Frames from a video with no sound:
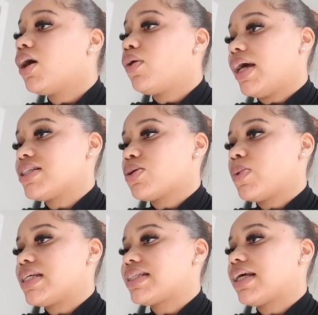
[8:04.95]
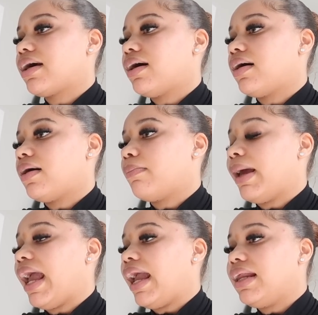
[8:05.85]
Okay, so it's
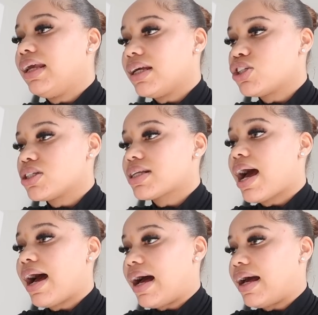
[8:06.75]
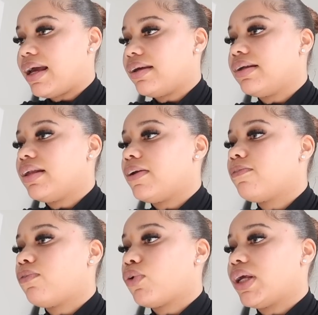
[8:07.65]
um, 80 inches high and then
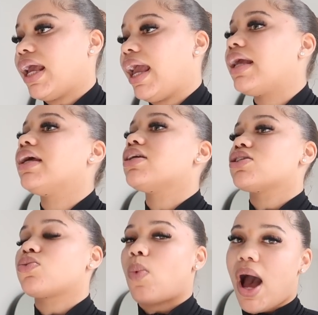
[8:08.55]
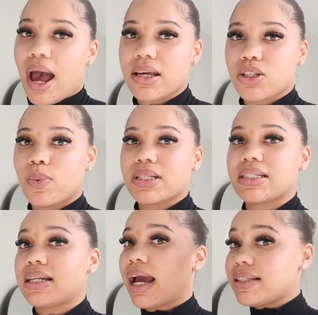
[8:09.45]
48 inches wide. So it's
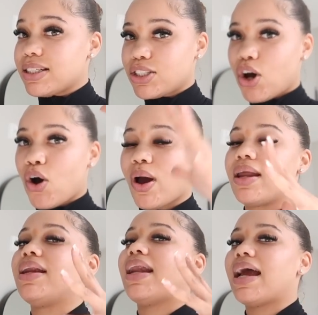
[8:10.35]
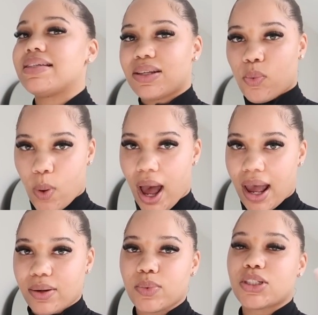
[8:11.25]
nice and tall and nice and
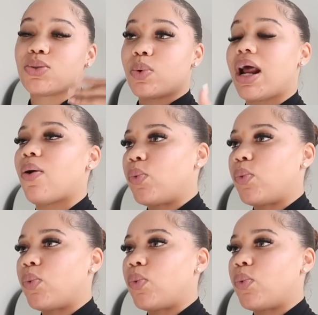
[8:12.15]
wide, which is what I